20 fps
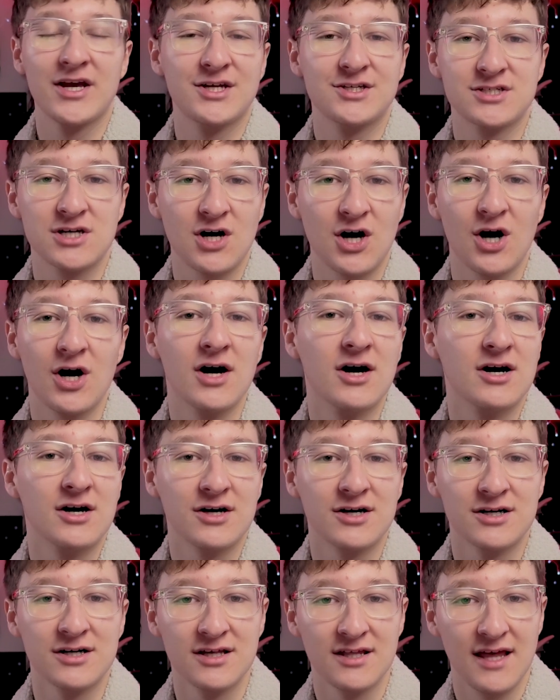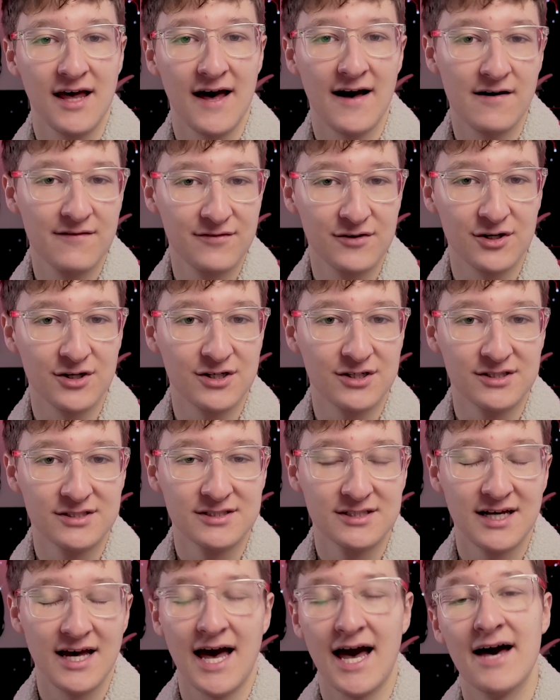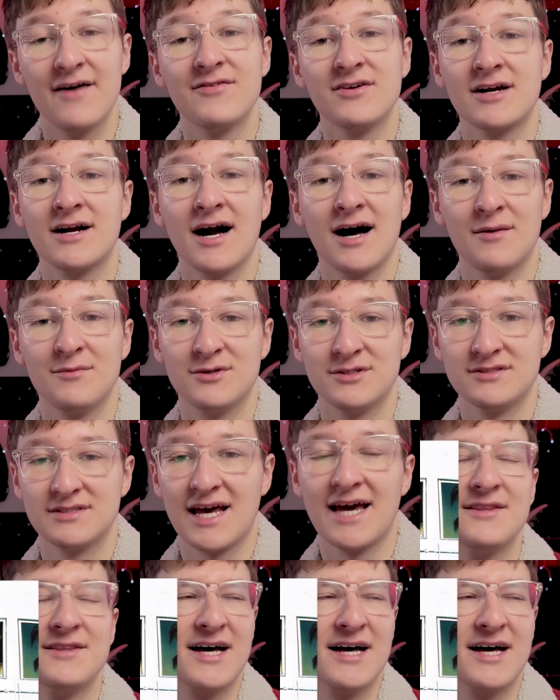guitar ever have in common,